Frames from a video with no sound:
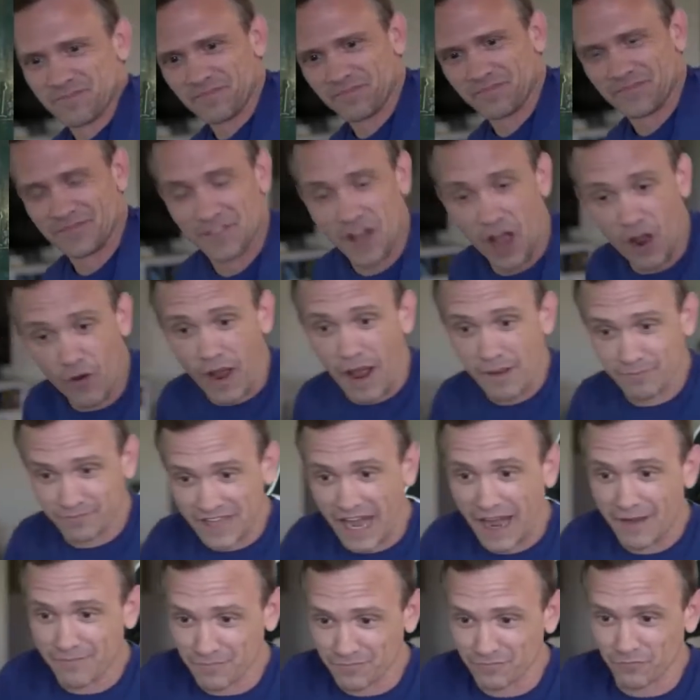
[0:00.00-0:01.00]
me? No,
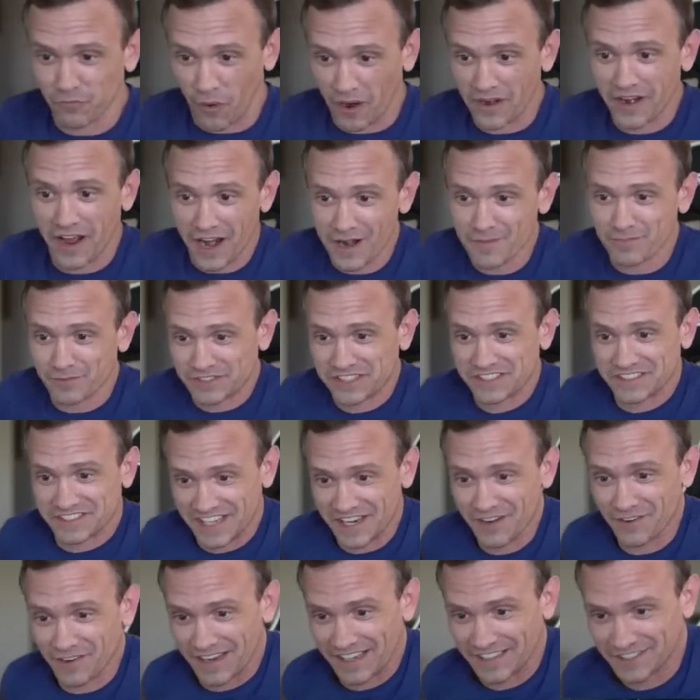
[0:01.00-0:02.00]
I'm 100%
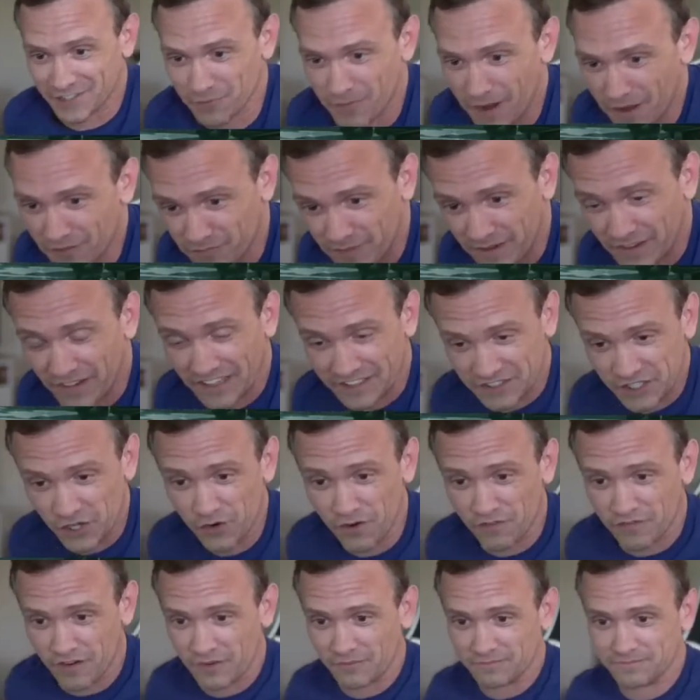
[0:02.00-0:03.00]
serious. Your mom's been on like 2
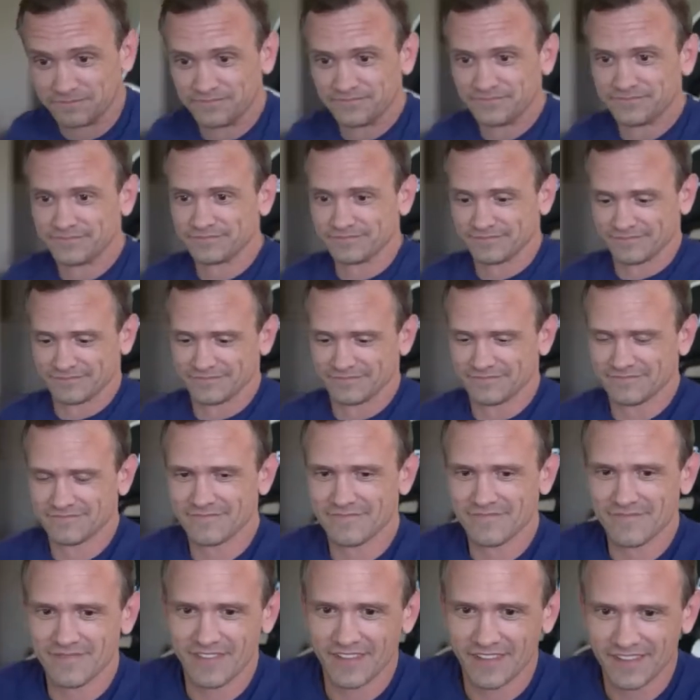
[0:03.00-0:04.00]
of them. Mom, what are you
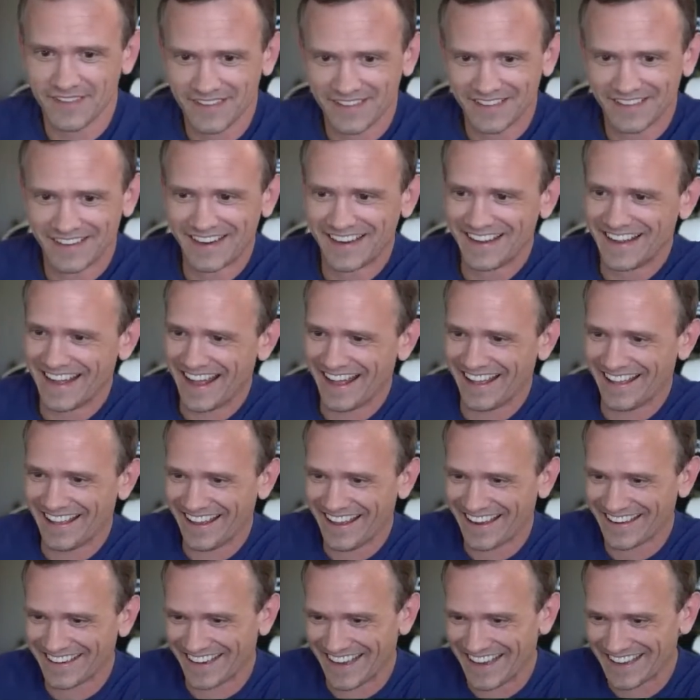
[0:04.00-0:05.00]
doing?
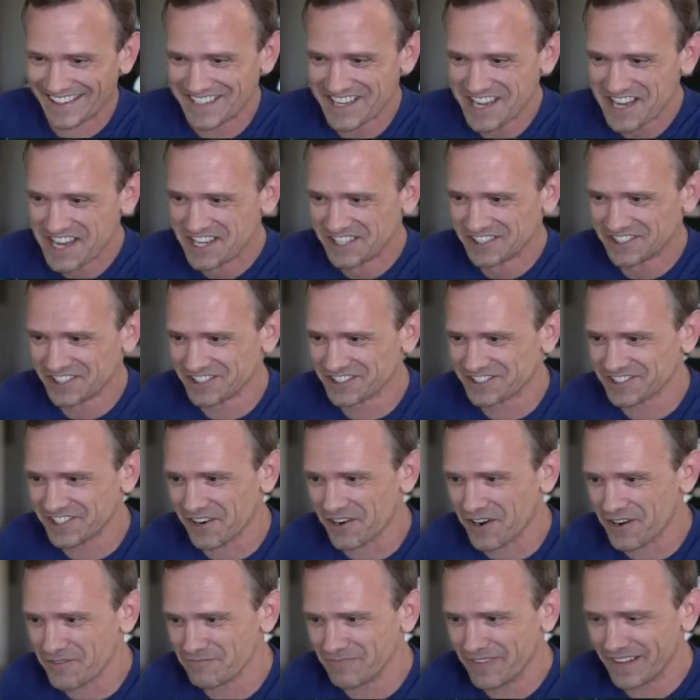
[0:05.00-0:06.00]
She'll
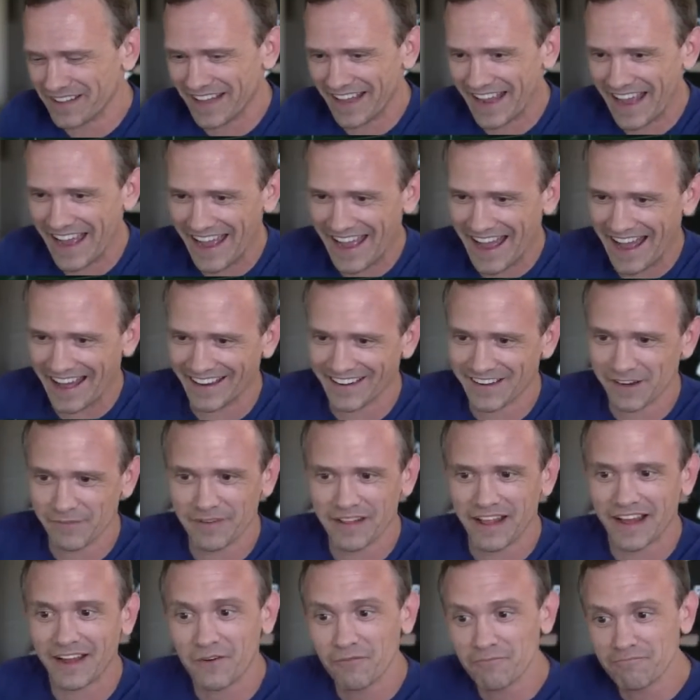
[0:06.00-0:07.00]
show up and be like, hey, I don't know. Be
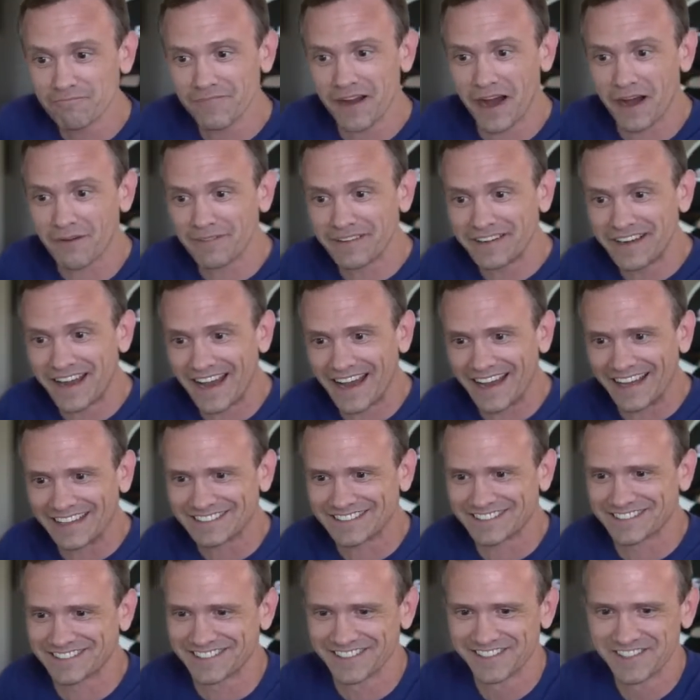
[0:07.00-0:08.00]
like, Mama
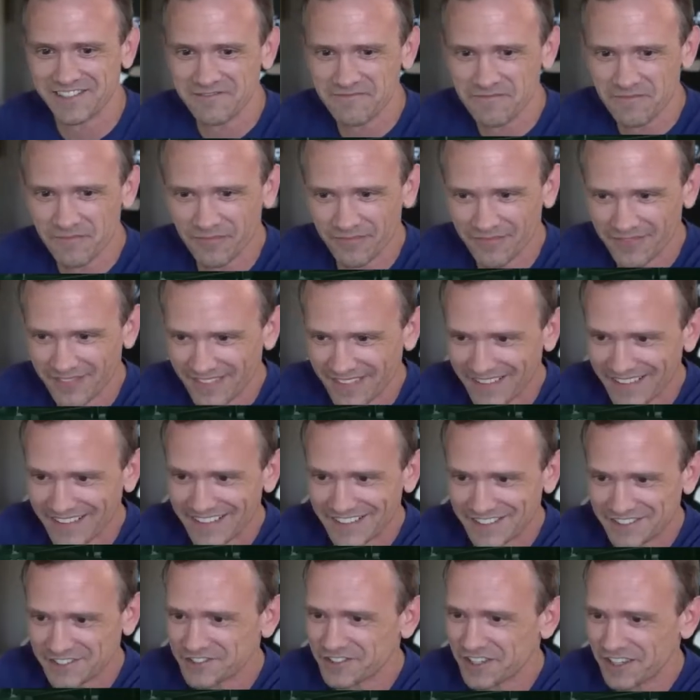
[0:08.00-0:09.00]
Nuts.
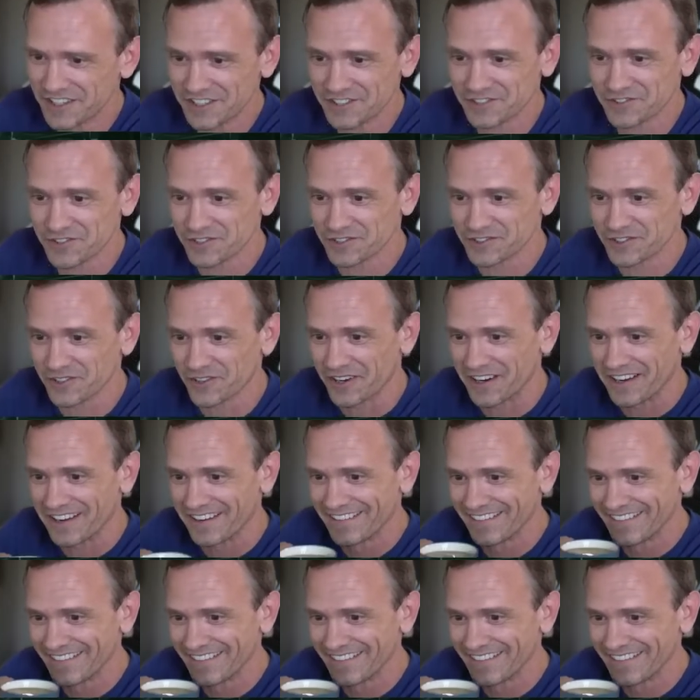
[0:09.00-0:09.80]
It's a true story.